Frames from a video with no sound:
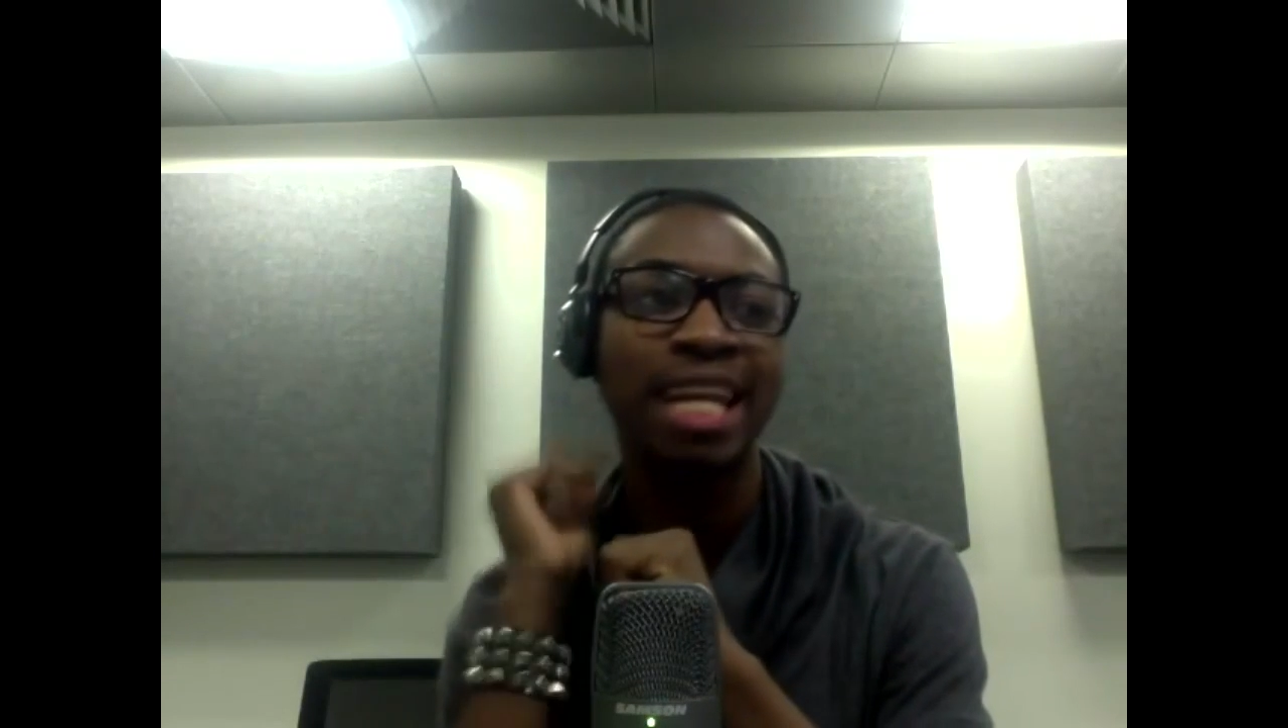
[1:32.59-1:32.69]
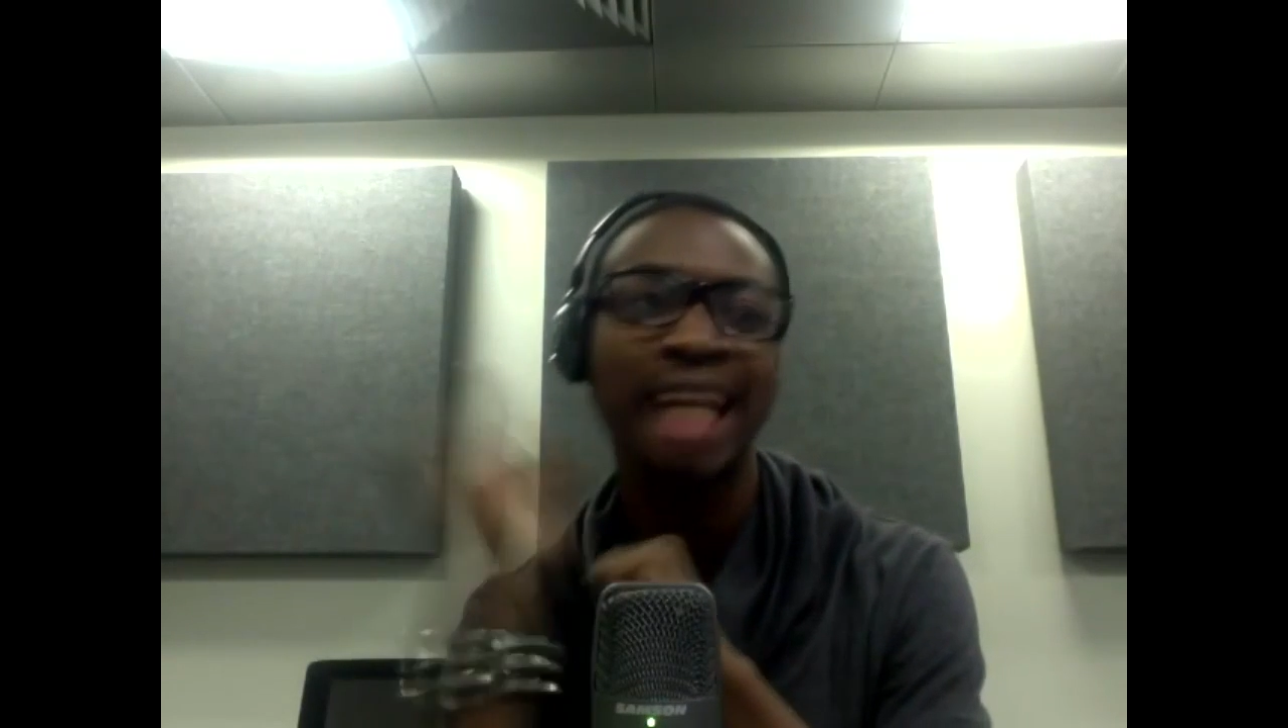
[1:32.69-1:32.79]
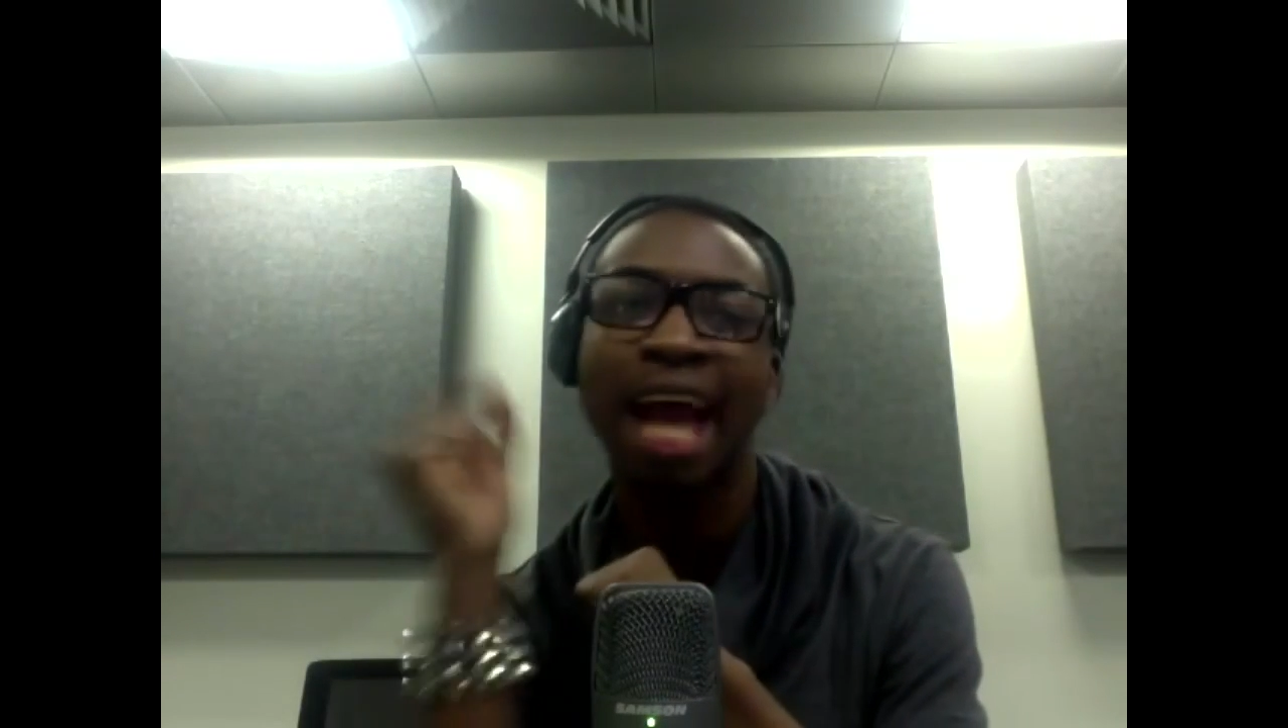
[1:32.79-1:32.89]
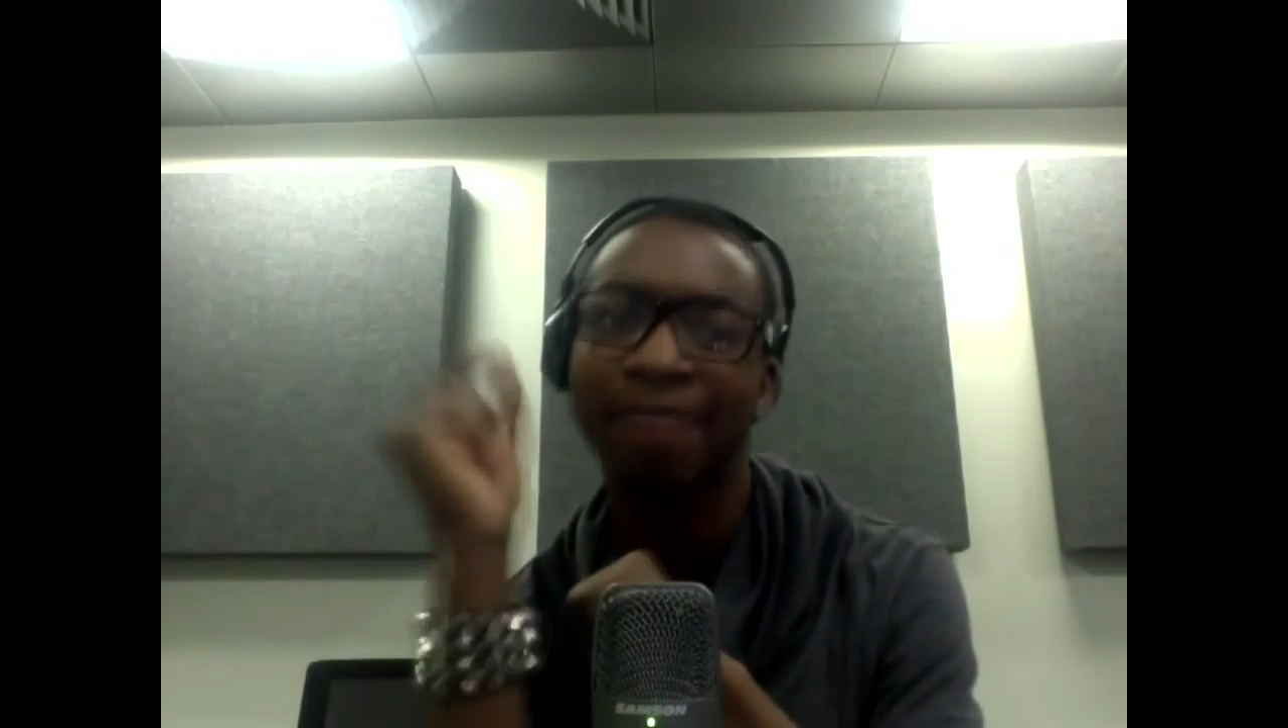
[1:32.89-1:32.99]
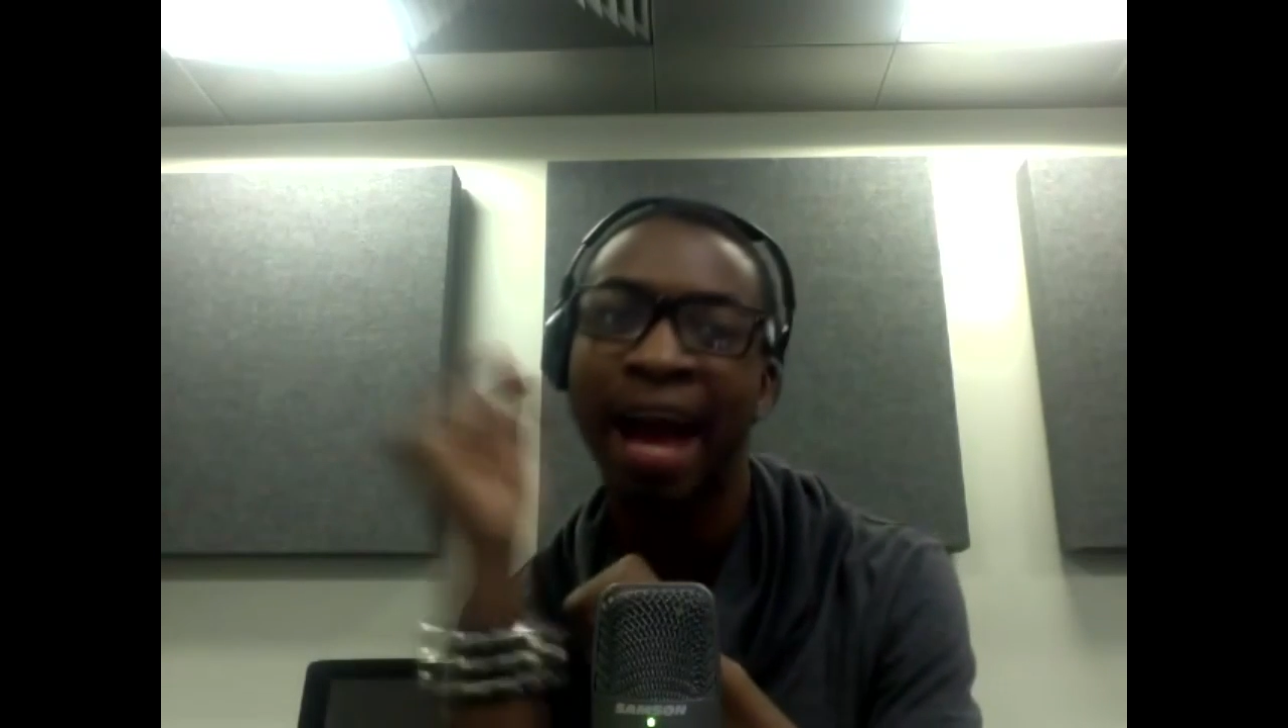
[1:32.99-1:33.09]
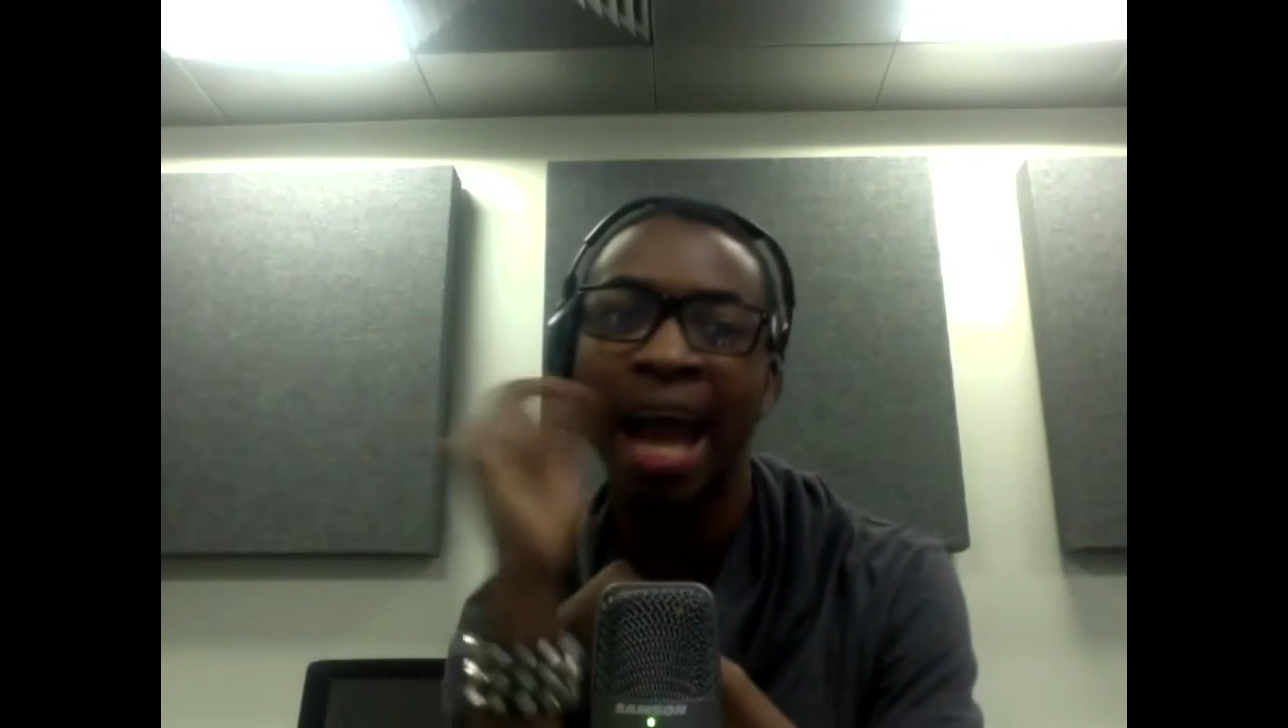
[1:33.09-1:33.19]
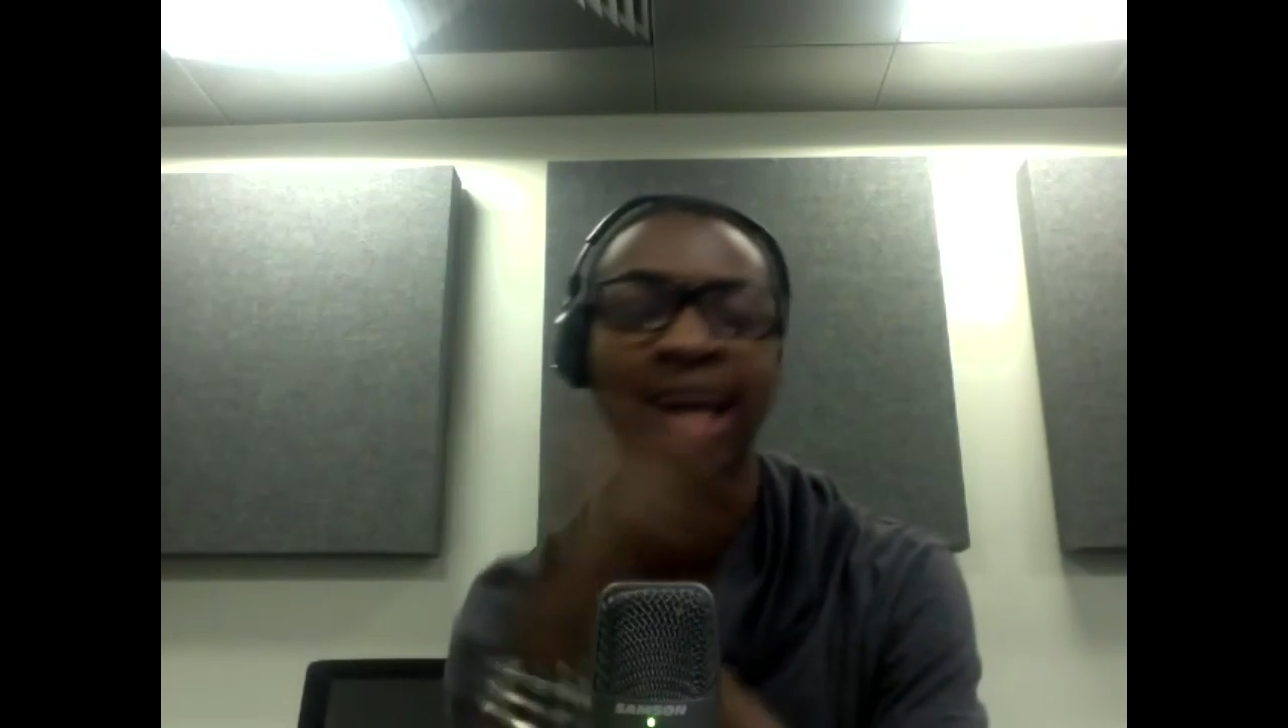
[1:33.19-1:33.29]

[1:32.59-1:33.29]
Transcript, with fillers: Never